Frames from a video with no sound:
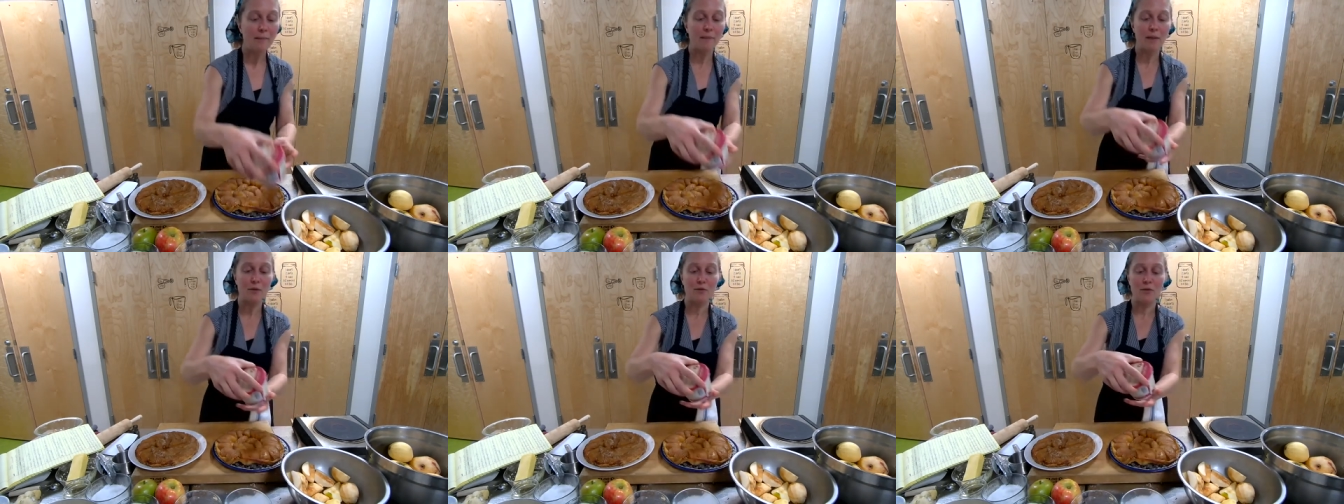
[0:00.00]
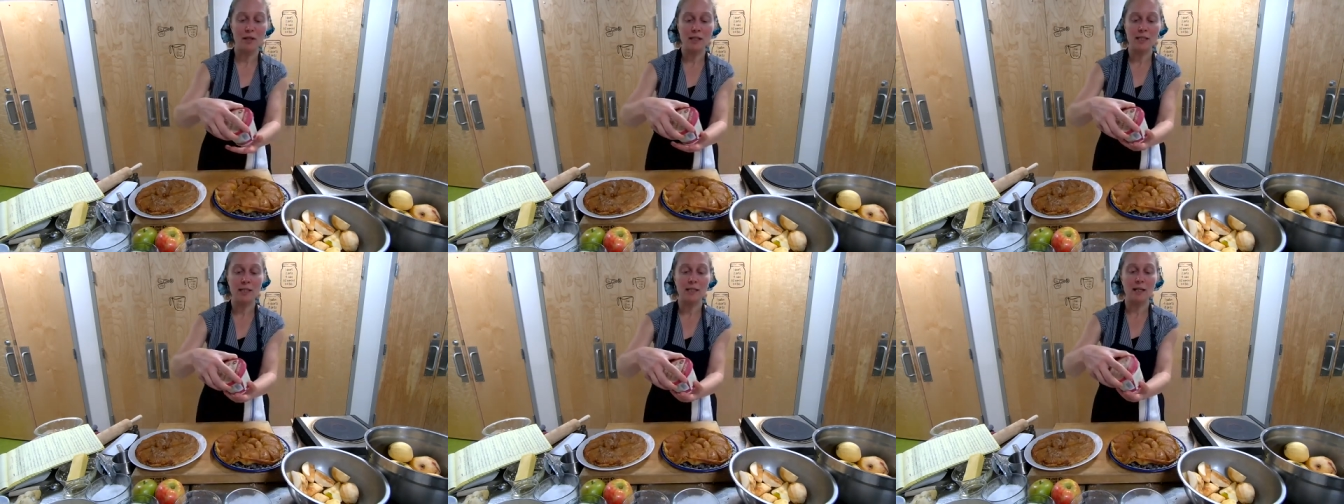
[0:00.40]
in
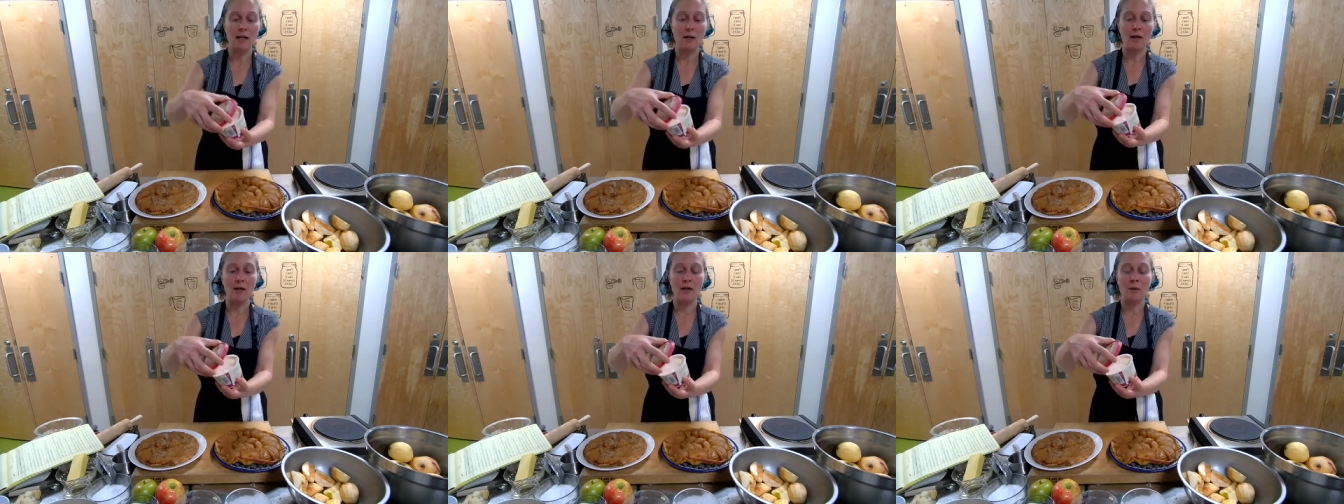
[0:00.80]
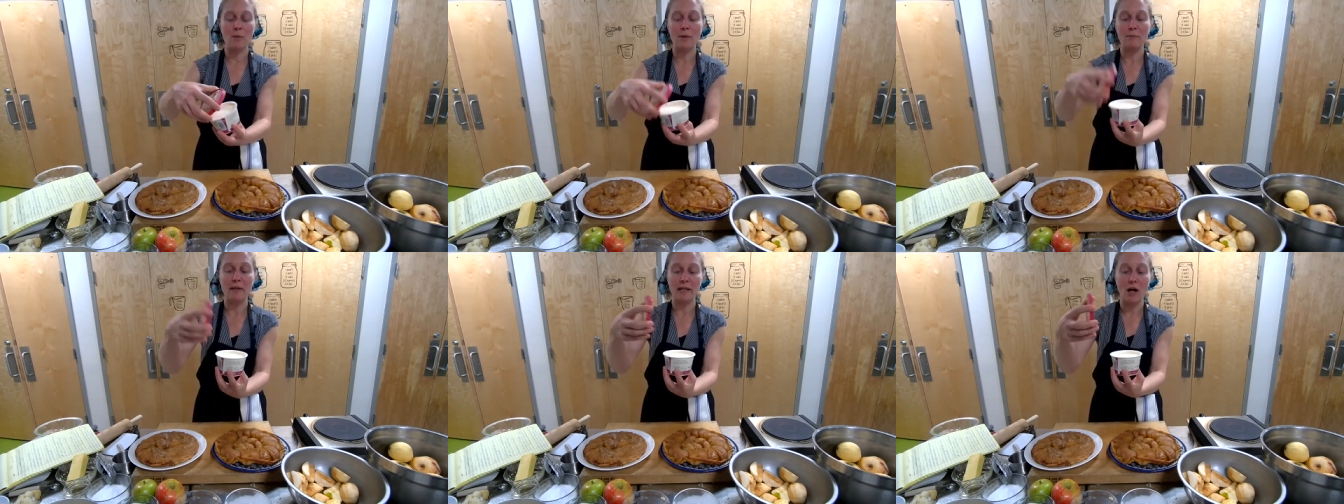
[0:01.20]
France,
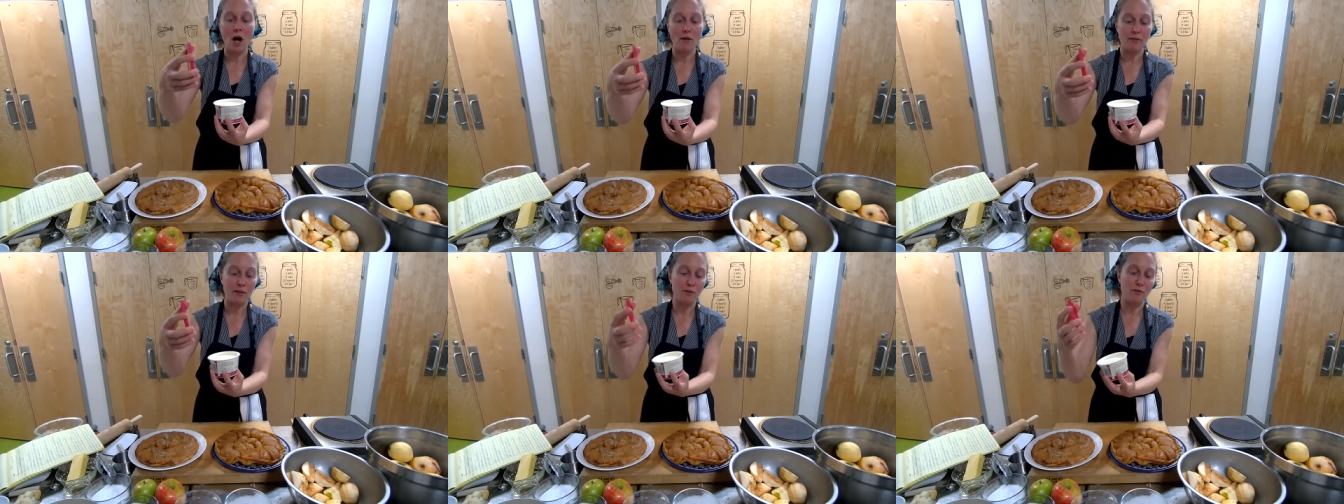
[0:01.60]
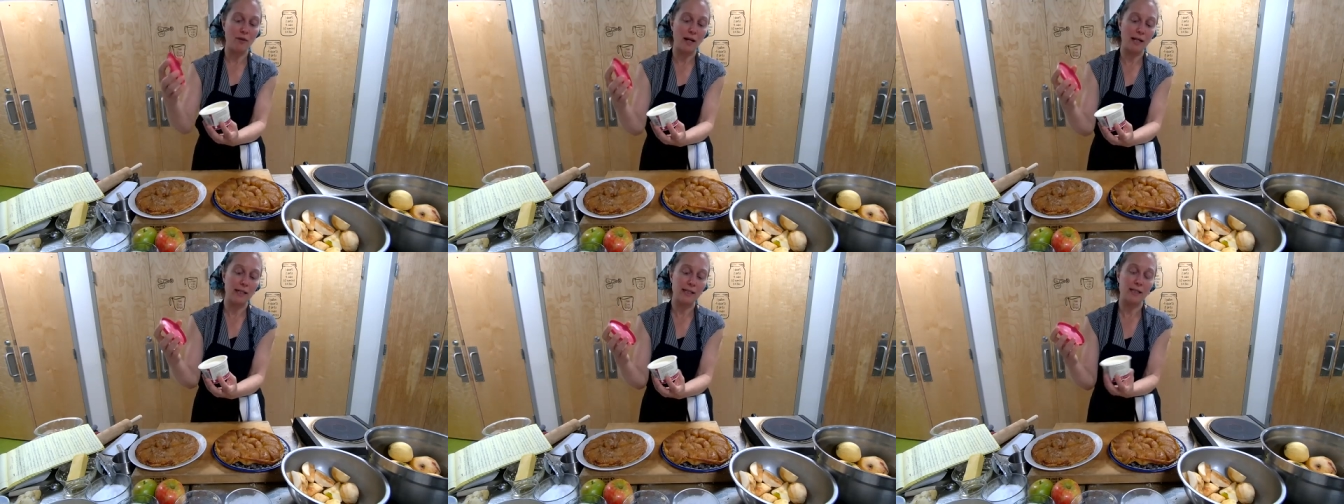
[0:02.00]
one might often
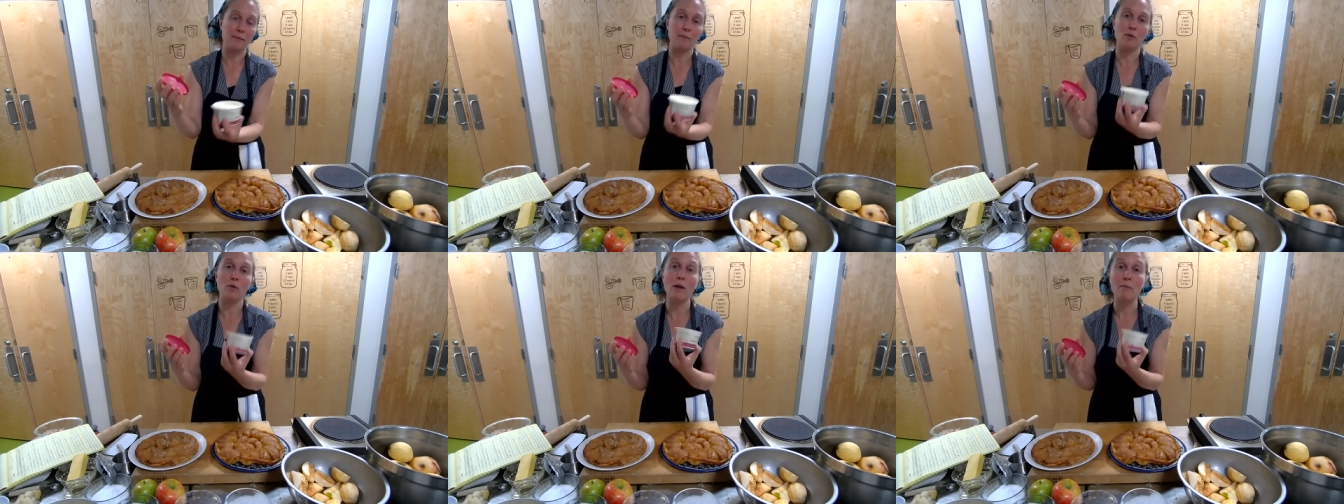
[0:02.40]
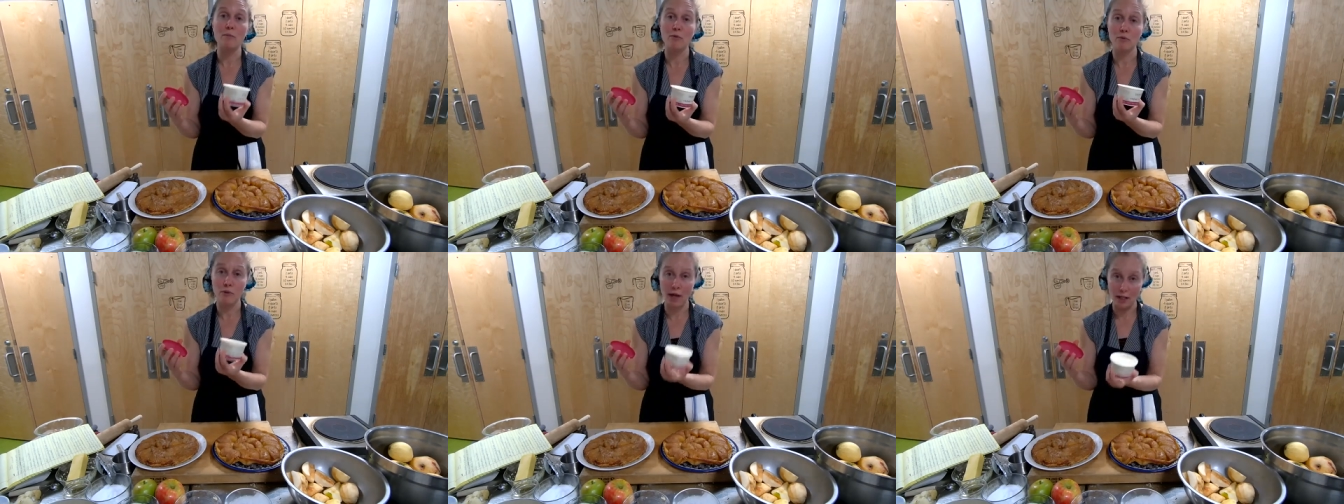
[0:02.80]
find some crème
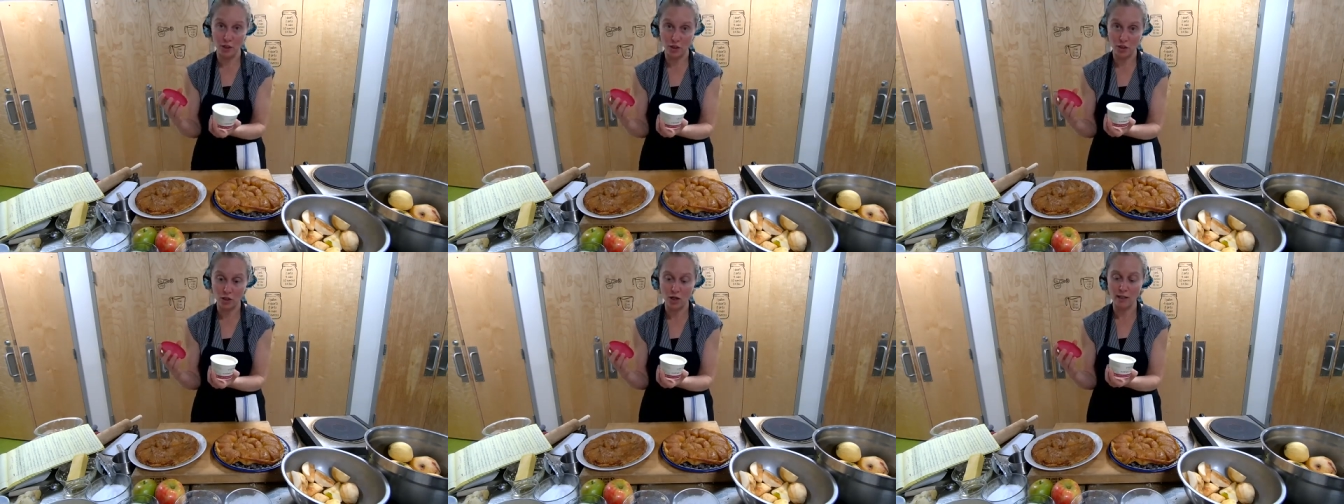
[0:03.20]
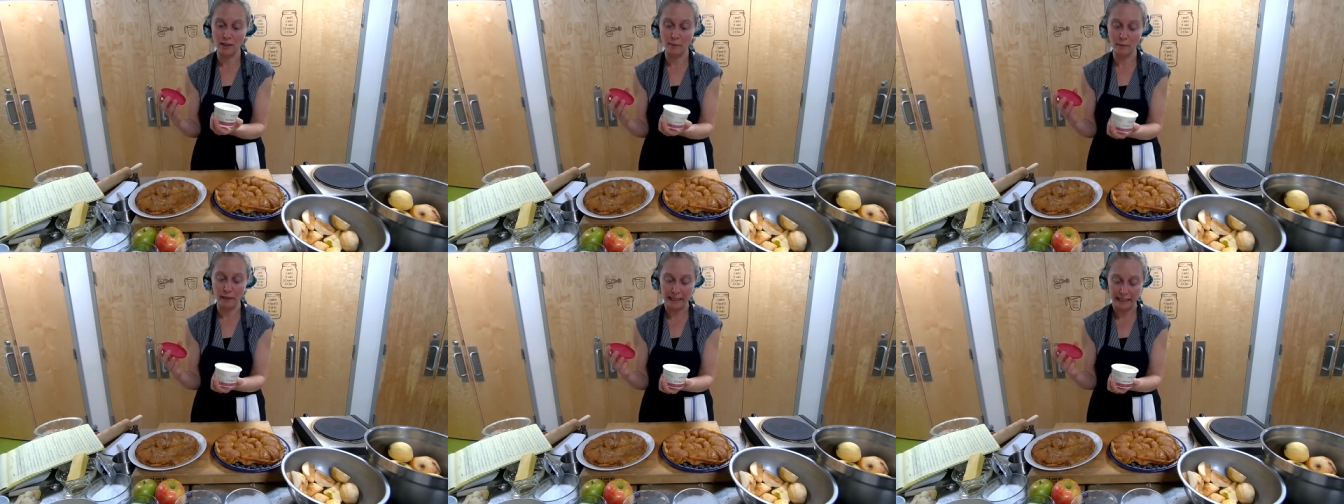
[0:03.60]
fraîche on the
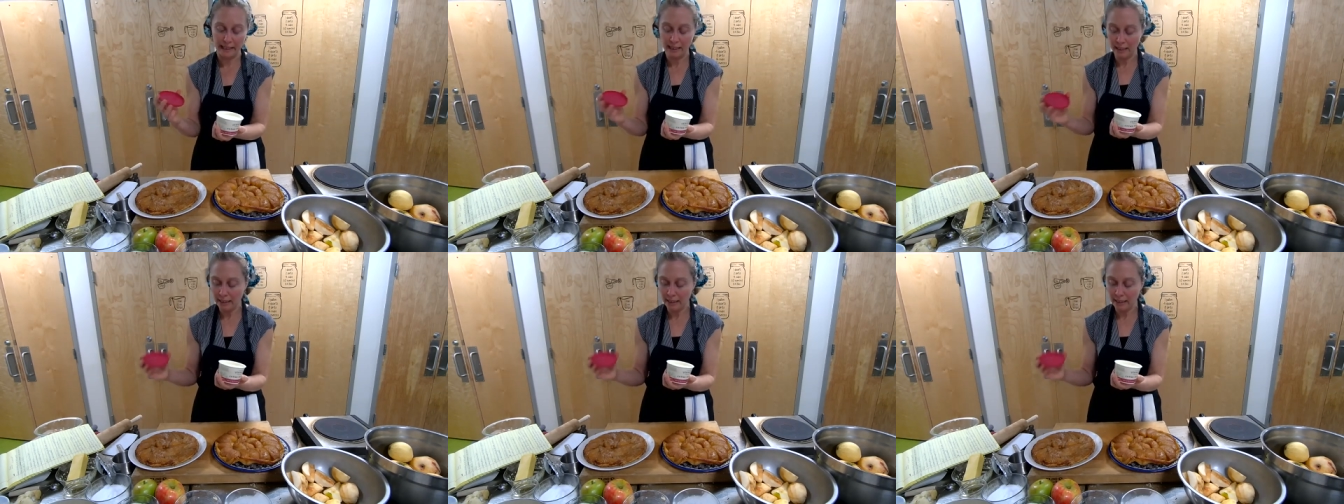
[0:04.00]
plate,